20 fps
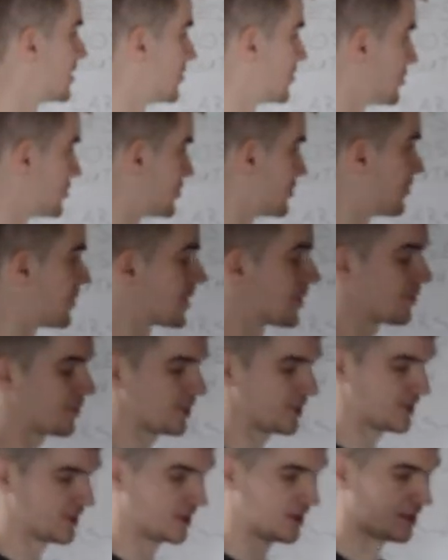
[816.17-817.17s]
you're doing
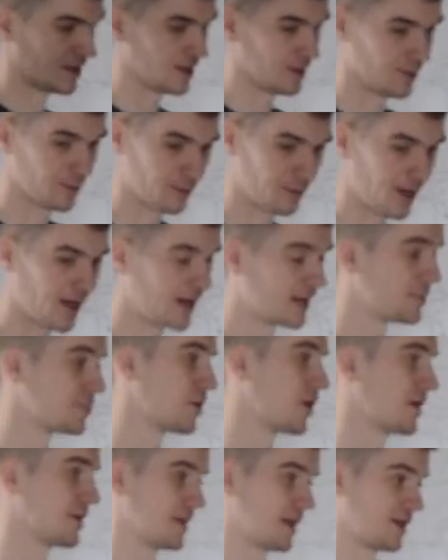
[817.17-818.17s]
with the body
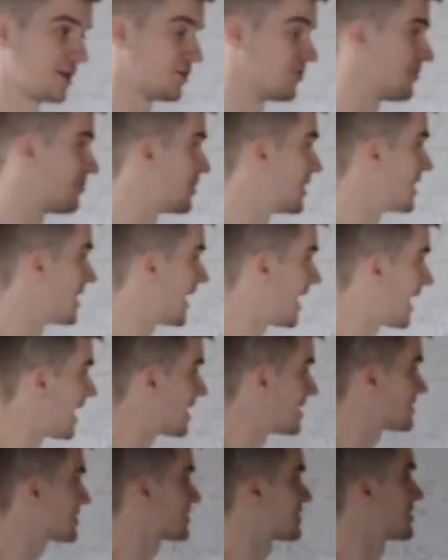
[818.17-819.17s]
part that you've been
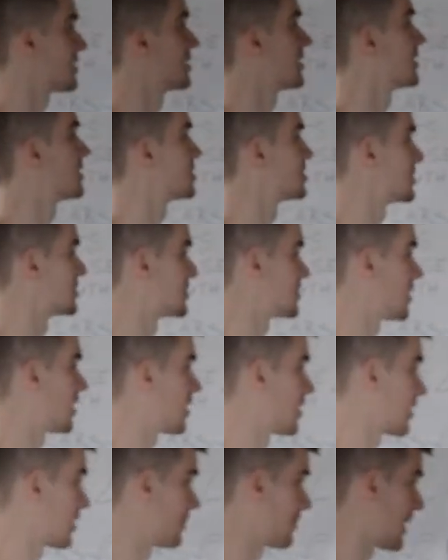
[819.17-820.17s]
asked to
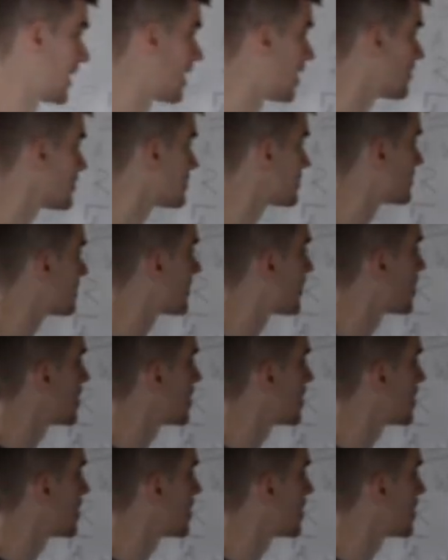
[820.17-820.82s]
talk about.